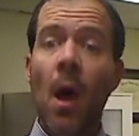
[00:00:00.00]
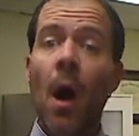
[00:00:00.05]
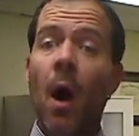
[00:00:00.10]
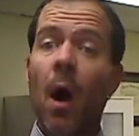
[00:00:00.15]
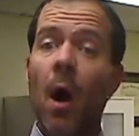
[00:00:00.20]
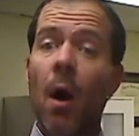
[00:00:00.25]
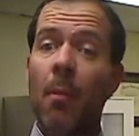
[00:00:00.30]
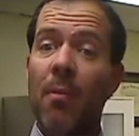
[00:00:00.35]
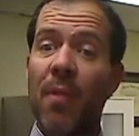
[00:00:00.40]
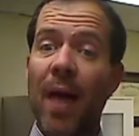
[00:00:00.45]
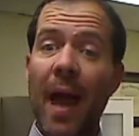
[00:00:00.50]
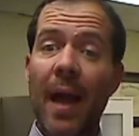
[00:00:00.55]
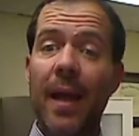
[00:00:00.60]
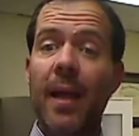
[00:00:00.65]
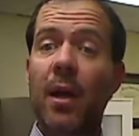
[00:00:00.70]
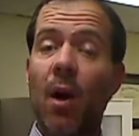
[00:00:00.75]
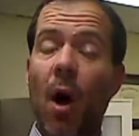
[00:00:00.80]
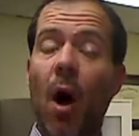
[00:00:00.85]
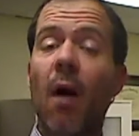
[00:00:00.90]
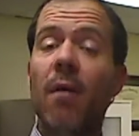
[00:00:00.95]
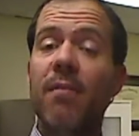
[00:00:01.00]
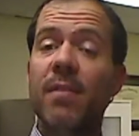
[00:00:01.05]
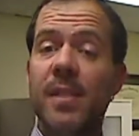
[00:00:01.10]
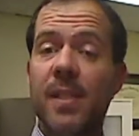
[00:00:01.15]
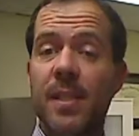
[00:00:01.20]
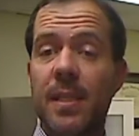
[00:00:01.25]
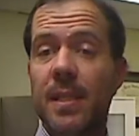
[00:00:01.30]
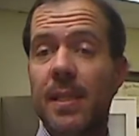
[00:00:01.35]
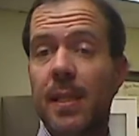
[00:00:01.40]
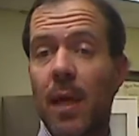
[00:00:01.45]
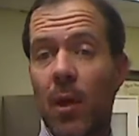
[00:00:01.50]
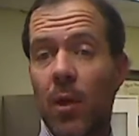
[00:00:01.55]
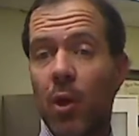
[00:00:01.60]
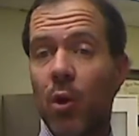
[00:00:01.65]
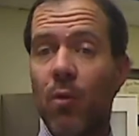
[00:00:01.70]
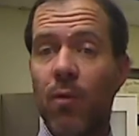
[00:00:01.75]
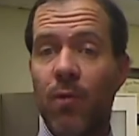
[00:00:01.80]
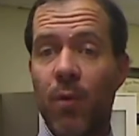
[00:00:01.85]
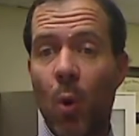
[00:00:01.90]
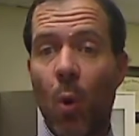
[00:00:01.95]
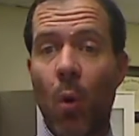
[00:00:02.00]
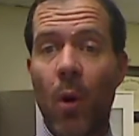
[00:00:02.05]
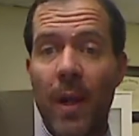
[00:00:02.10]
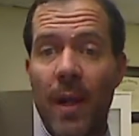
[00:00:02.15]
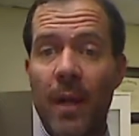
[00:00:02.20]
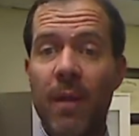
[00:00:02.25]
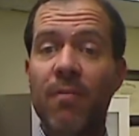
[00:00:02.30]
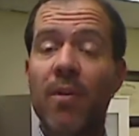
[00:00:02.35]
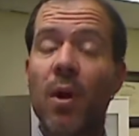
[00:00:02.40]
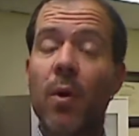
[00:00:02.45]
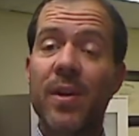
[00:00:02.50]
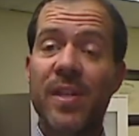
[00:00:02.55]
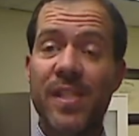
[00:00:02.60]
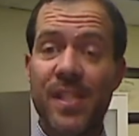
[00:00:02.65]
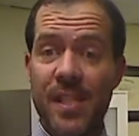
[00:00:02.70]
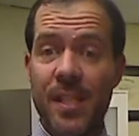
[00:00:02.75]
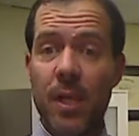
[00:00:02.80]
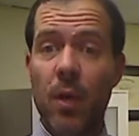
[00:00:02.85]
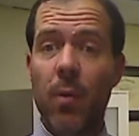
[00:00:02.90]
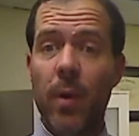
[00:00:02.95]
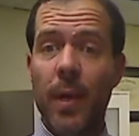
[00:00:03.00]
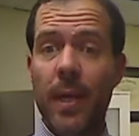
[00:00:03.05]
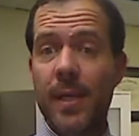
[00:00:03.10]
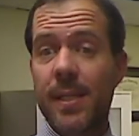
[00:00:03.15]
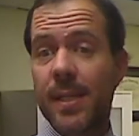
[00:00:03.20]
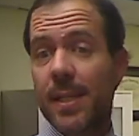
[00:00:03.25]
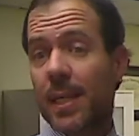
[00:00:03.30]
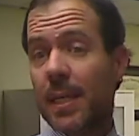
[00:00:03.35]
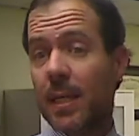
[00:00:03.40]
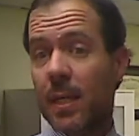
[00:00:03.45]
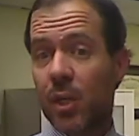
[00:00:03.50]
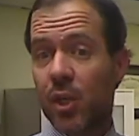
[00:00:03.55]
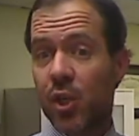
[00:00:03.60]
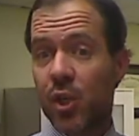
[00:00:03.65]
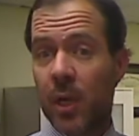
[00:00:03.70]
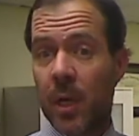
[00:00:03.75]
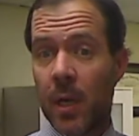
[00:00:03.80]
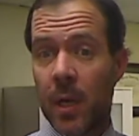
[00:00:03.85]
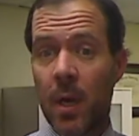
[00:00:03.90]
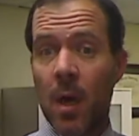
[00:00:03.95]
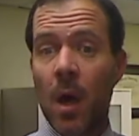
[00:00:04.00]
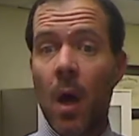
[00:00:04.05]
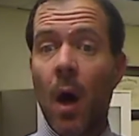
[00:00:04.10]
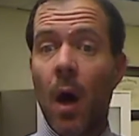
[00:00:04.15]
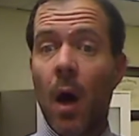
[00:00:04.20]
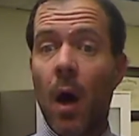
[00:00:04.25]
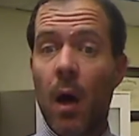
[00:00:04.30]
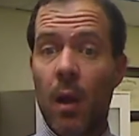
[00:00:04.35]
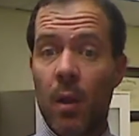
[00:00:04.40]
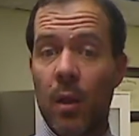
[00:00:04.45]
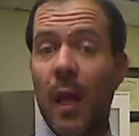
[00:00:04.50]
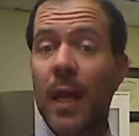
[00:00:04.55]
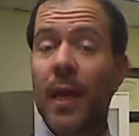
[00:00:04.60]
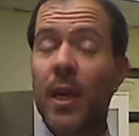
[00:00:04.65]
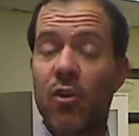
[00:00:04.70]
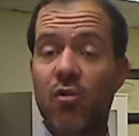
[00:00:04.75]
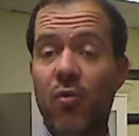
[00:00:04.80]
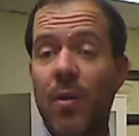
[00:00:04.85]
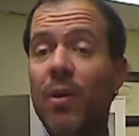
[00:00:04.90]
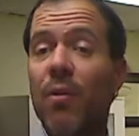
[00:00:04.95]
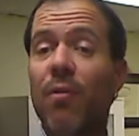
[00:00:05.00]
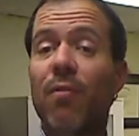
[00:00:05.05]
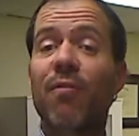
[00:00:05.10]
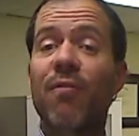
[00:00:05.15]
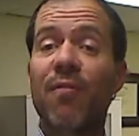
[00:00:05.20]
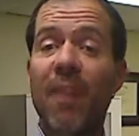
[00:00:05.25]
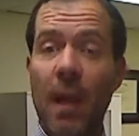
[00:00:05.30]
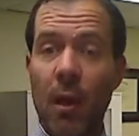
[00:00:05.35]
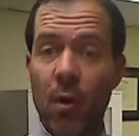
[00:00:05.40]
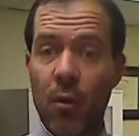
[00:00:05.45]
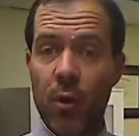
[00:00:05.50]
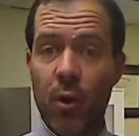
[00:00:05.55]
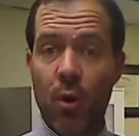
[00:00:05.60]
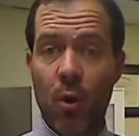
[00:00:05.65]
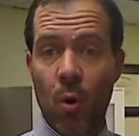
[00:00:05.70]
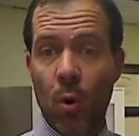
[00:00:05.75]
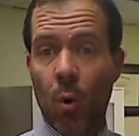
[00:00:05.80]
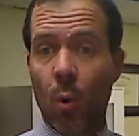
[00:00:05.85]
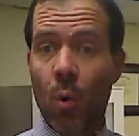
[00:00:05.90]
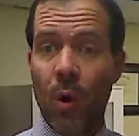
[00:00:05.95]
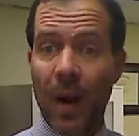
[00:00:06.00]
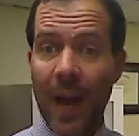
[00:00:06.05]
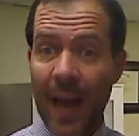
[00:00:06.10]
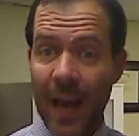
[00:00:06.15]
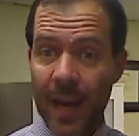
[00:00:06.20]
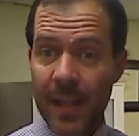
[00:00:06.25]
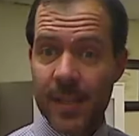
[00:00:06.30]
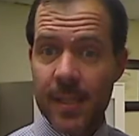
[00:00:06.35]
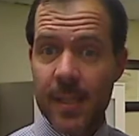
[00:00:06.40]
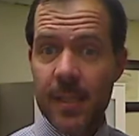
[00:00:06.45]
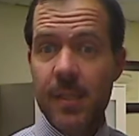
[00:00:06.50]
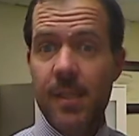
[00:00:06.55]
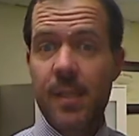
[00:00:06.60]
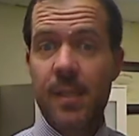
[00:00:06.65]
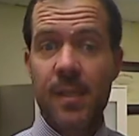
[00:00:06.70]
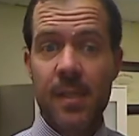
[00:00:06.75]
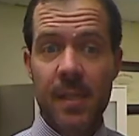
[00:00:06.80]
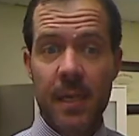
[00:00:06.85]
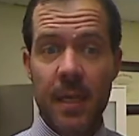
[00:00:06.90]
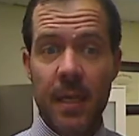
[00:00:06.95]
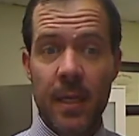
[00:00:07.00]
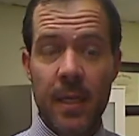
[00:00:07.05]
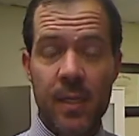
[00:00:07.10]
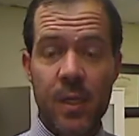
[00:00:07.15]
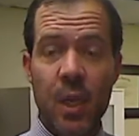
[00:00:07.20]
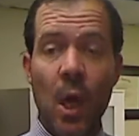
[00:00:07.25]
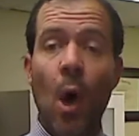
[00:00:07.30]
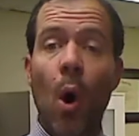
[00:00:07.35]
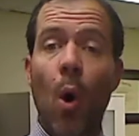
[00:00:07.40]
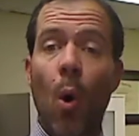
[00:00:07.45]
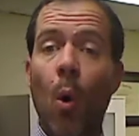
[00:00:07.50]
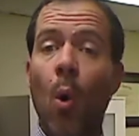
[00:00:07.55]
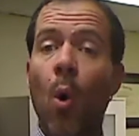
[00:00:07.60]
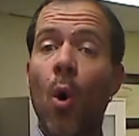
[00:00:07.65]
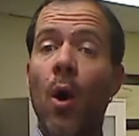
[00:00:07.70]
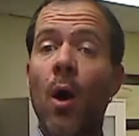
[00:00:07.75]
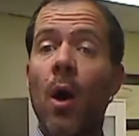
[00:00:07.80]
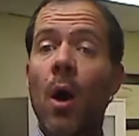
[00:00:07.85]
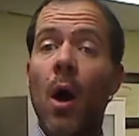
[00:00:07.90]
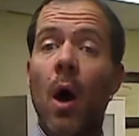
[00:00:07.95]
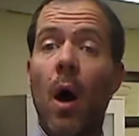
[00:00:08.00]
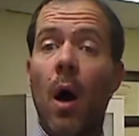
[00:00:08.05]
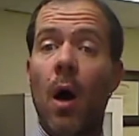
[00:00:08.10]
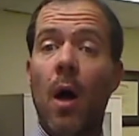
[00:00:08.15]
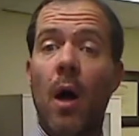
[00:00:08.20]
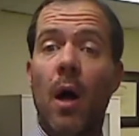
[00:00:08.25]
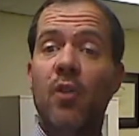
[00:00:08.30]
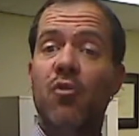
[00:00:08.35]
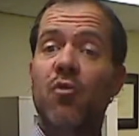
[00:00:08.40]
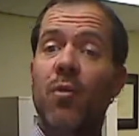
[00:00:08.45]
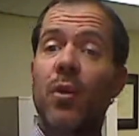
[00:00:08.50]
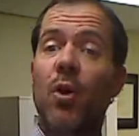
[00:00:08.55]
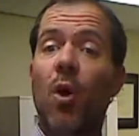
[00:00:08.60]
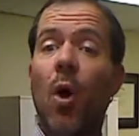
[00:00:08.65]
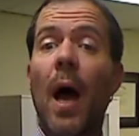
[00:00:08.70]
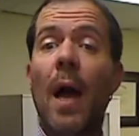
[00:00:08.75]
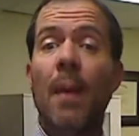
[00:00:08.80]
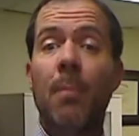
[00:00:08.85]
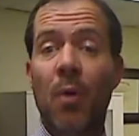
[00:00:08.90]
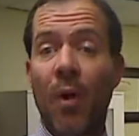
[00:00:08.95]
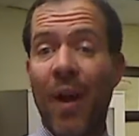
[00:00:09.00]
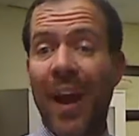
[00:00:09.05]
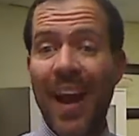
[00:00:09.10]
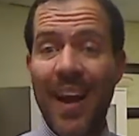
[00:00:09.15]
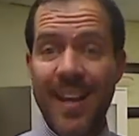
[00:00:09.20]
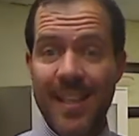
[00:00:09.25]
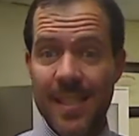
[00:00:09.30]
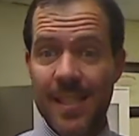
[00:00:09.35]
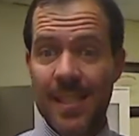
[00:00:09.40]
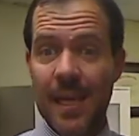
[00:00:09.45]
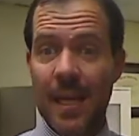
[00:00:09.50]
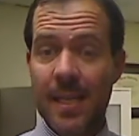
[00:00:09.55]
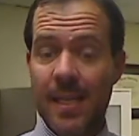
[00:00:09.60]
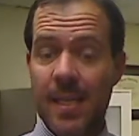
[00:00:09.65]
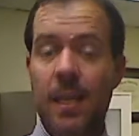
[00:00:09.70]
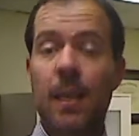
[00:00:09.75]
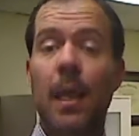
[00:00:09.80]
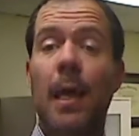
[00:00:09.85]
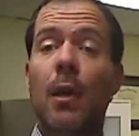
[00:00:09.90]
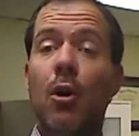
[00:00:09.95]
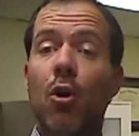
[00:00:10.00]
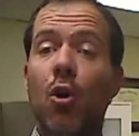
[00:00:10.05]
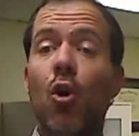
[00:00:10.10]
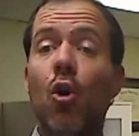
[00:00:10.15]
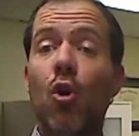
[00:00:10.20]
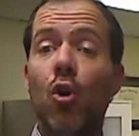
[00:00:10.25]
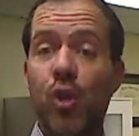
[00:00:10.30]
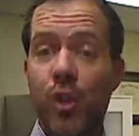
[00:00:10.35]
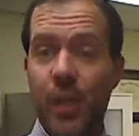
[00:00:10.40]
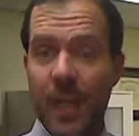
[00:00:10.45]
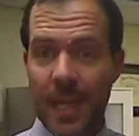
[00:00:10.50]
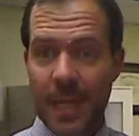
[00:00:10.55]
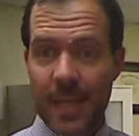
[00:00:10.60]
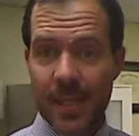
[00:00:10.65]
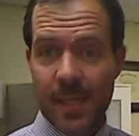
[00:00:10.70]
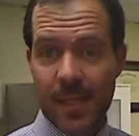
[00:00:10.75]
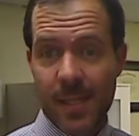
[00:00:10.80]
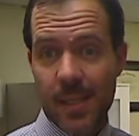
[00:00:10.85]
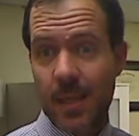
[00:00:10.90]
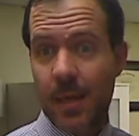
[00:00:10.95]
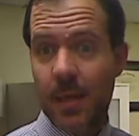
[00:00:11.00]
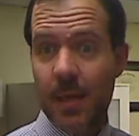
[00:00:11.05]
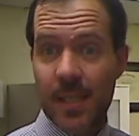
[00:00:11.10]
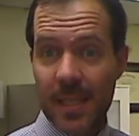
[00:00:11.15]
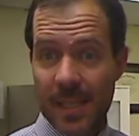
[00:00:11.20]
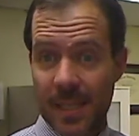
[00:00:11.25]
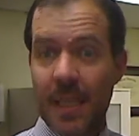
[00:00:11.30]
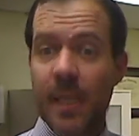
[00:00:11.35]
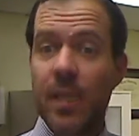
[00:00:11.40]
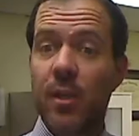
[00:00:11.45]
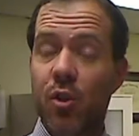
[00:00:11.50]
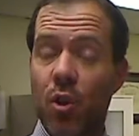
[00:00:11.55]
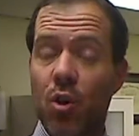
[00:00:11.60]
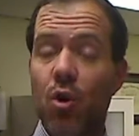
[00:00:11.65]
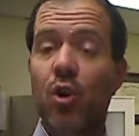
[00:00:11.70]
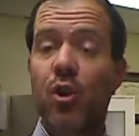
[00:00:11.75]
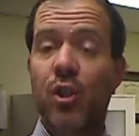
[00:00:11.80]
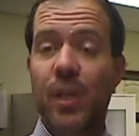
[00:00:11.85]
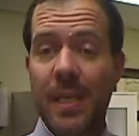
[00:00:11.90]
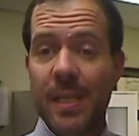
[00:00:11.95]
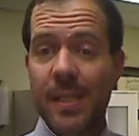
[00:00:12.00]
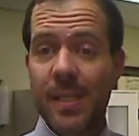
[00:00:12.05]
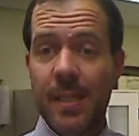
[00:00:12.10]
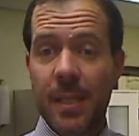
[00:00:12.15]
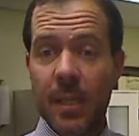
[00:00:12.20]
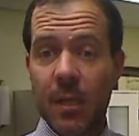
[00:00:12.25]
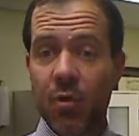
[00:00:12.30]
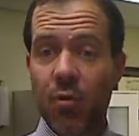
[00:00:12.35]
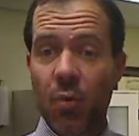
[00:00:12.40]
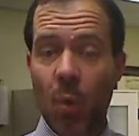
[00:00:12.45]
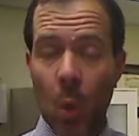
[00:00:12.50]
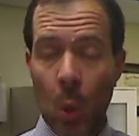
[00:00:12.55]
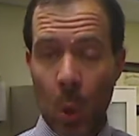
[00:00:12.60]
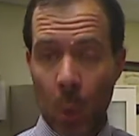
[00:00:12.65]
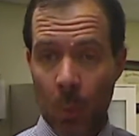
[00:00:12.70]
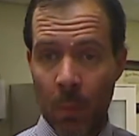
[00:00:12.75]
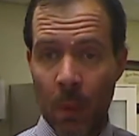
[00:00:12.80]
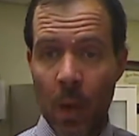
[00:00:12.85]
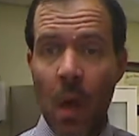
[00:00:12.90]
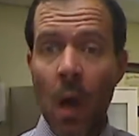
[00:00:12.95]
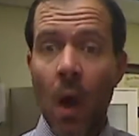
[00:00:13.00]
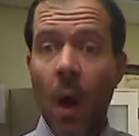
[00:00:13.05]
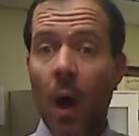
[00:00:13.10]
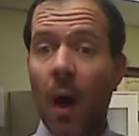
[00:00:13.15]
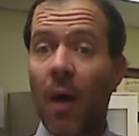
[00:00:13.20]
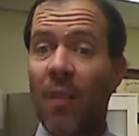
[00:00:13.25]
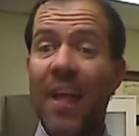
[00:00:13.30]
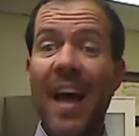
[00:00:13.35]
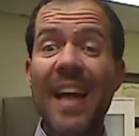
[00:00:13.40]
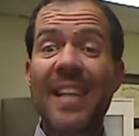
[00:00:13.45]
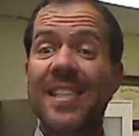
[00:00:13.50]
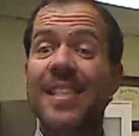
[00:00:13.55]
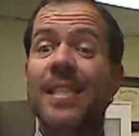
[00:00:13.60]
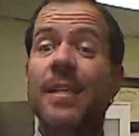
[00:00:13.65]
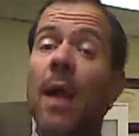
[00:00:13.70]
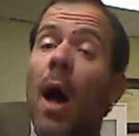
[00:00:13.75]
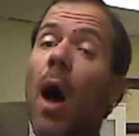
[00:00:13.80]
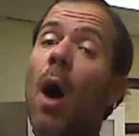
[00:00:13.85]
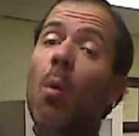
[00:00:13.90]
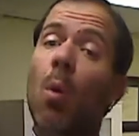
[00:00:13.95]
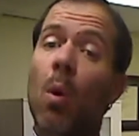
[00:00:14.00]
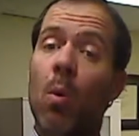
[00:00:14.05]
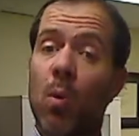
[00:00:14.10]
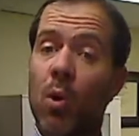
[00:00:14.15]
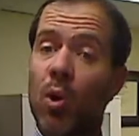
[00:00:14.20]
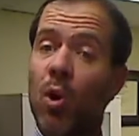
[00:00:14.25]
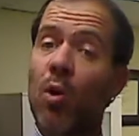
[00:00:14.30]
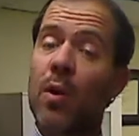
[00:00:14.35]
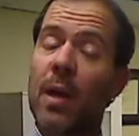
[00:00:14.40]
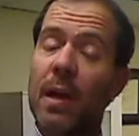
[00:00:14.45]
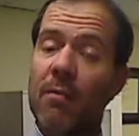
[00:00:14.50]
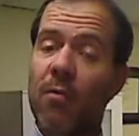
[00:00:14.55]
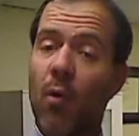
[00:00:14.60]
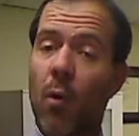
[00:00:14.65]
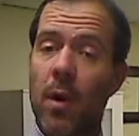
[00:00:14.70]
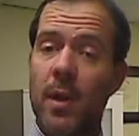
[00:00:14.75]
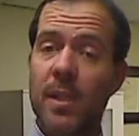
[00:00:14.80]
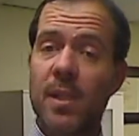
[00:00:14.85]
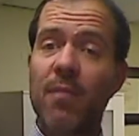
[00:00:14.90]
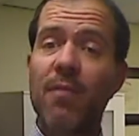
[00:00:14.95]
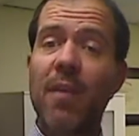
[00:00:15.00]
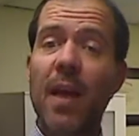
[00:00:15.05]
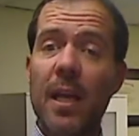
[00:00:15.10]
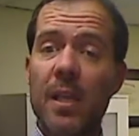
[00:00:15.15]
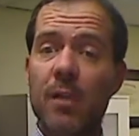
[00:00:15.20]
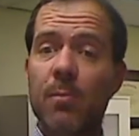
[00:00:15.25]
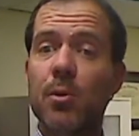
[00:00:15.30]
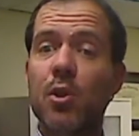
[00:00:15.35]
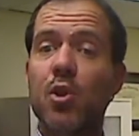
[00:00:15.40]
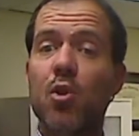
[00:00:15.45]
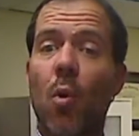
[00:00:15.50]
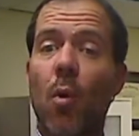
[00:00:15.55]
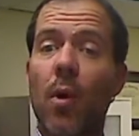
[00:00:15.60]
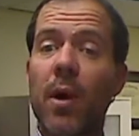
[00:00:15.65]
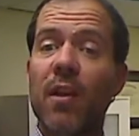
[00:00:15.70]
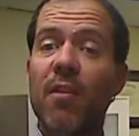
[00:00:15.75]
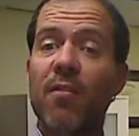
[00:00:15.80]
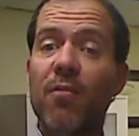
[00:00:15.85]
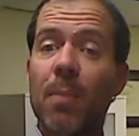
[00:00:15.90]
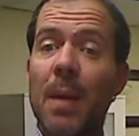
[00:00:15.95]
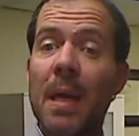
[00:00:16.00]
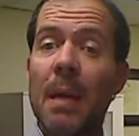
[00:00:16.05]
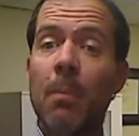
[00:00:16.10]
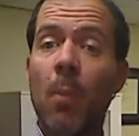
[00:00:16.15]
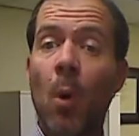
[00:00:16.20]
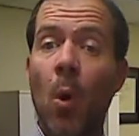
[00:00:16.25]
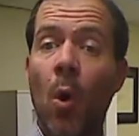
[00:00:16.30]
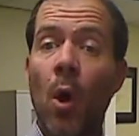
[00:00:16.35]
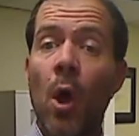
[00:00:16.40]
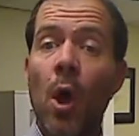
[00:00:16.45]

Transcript: Um, that can obviously tell you if you're in a very serious condition uh, like adrenal failure or Addison's disease or uh, adrenal hyper excess like Cushing's disease or Cushing syndrome. Uh, that's not what we're looking for because the vast majority of people,